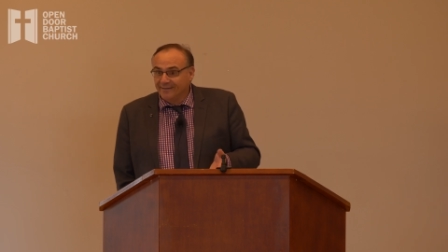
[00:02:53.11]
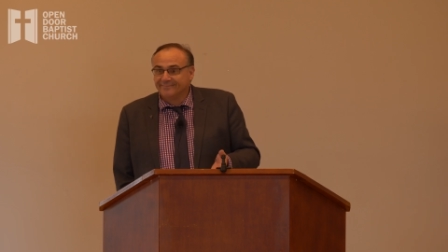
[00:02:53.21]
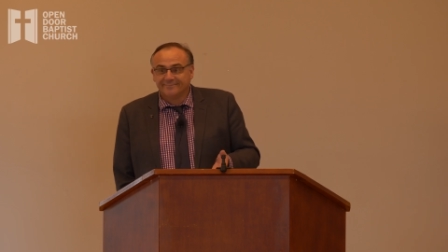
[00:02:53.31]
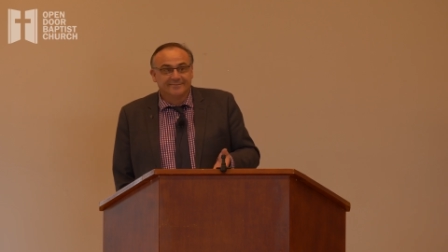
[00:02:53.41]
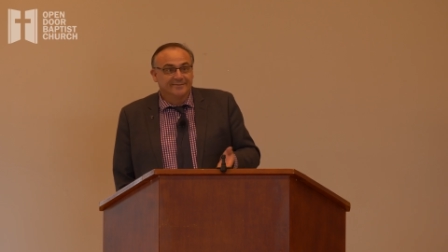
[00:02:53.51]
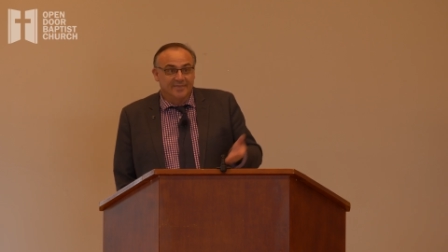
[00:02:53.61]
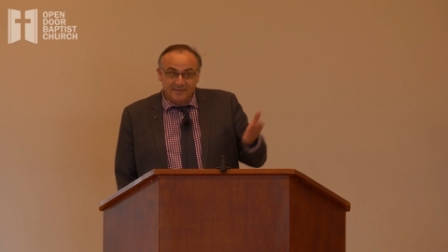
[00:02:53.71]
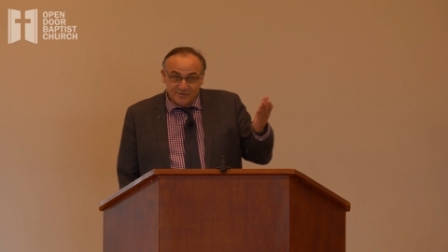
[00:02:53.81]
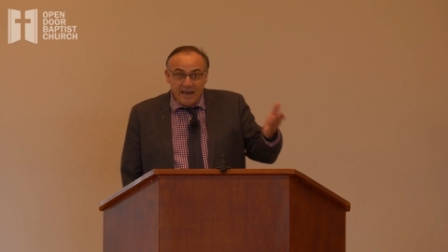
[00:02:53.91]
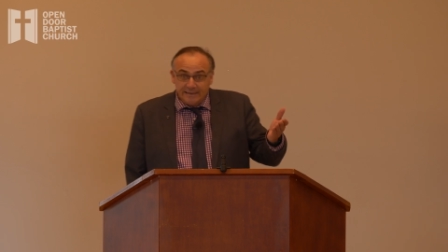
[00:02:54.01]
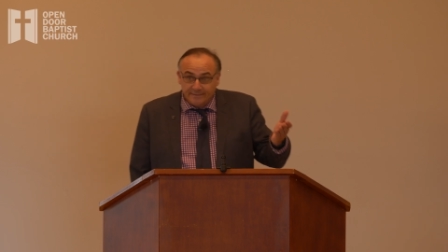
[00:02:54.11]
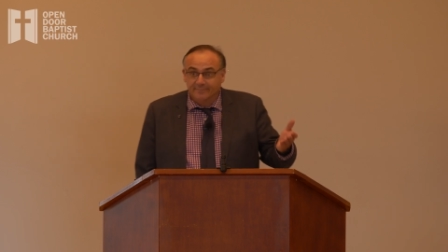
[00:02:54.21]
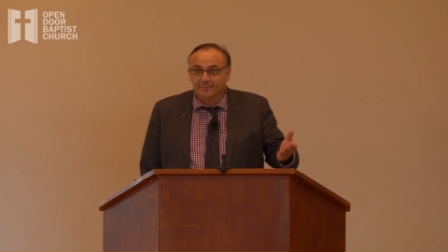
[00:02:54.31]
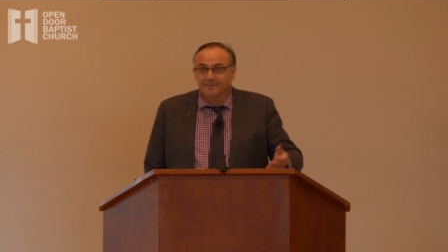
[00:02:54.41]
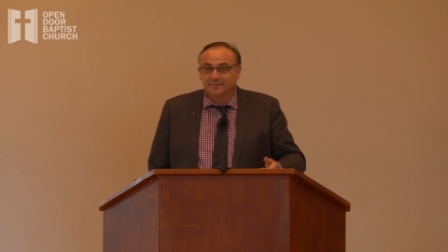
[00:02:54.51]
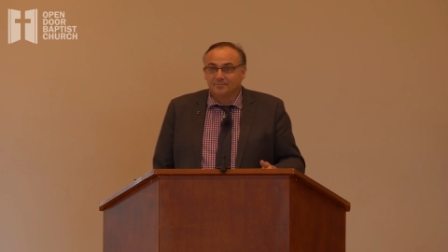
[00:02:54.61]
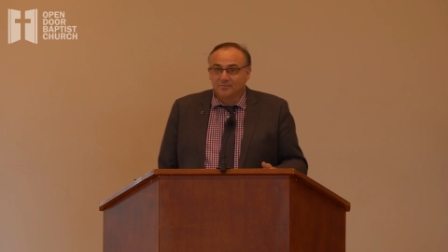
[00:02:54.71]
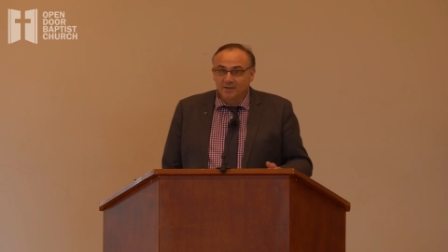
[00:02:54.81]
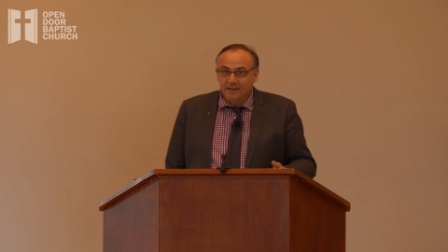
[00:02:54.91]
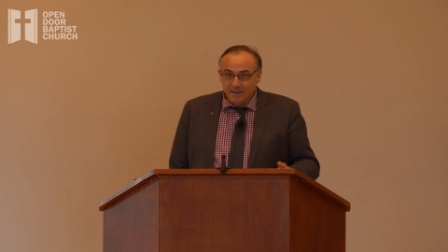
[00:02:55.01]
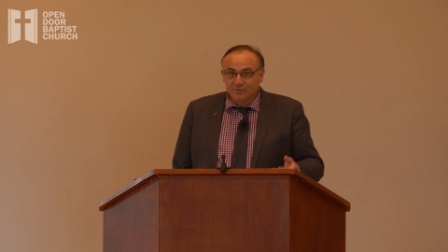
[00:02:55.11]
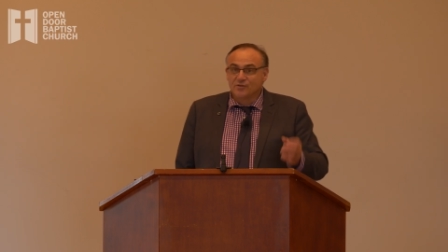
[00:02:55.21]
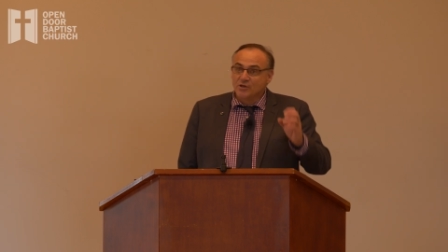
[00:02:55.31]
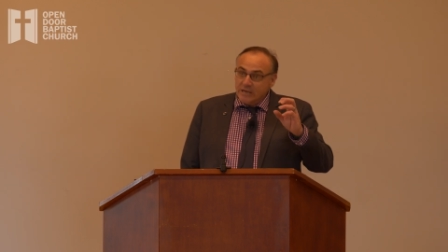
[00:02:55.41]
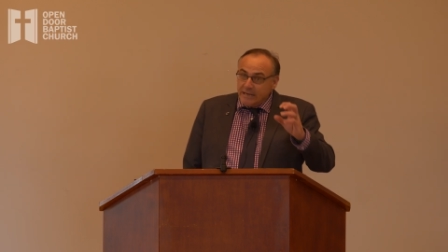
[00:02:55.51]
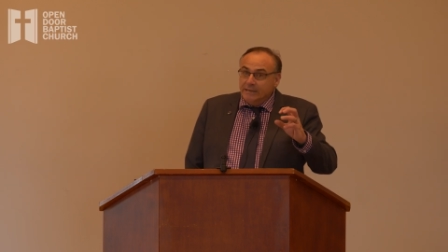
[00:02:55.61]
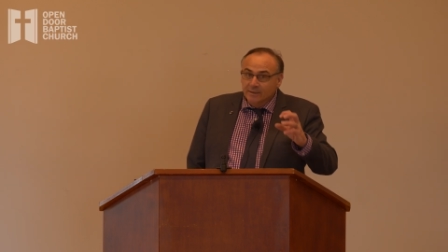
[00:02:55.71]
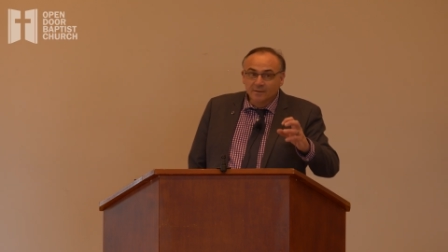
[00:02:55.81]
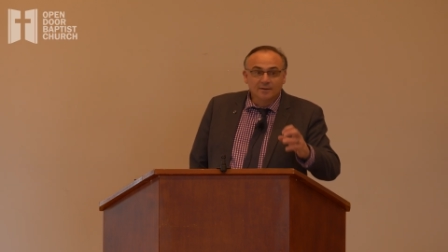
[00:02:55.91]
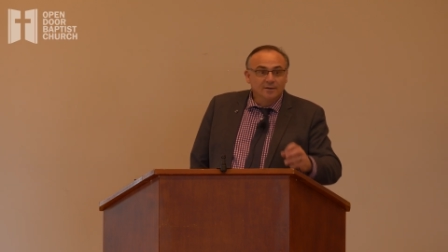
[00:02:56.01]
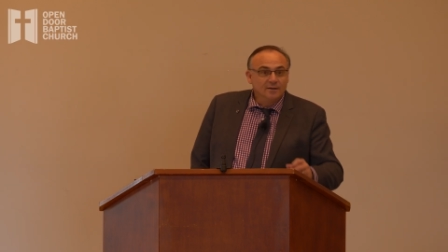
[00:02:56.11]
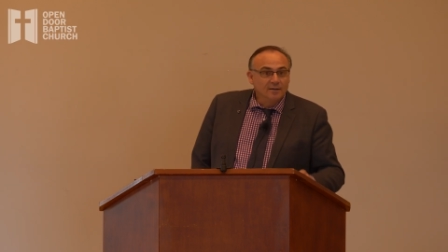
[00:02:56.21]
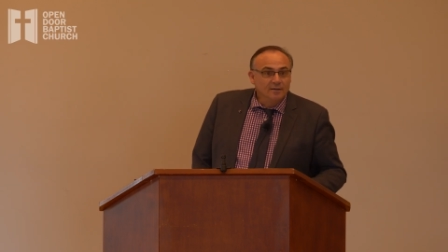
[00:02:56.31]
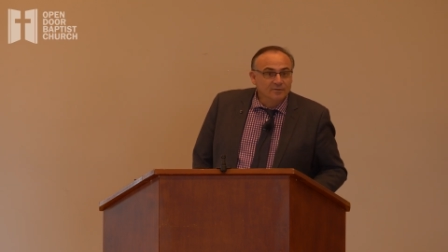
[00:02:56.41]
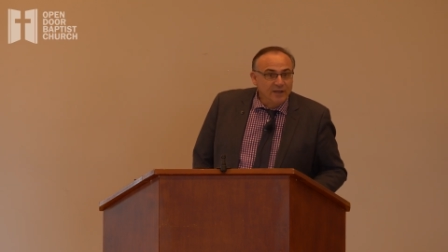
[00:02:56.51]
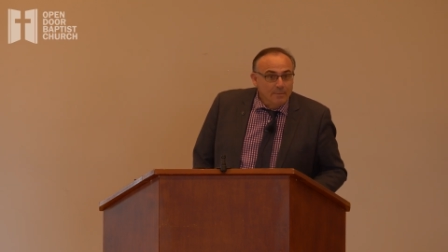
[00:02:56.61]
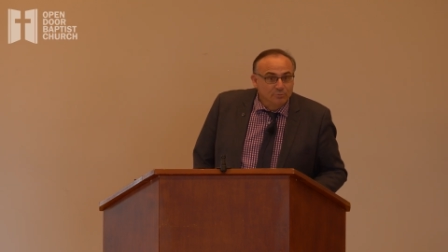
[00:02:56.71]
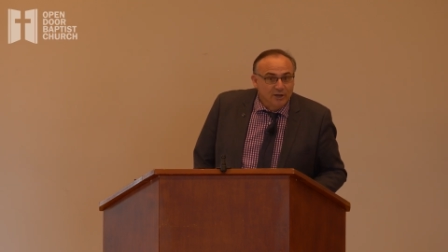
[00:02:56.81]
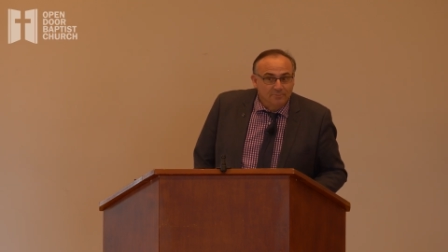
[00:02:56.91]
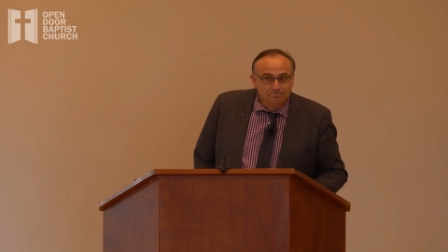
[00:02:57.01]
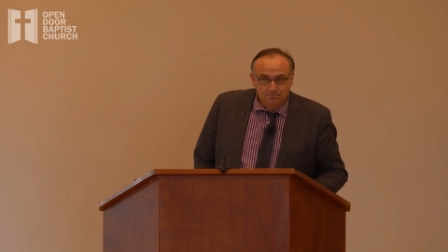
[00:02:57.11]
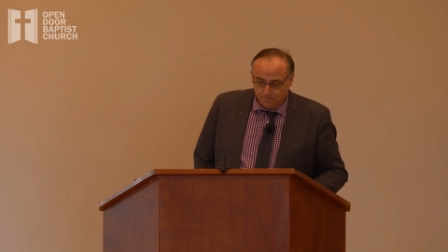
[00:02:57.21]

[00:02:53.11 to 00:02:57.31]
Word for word: and that's Satan. He is the tempter.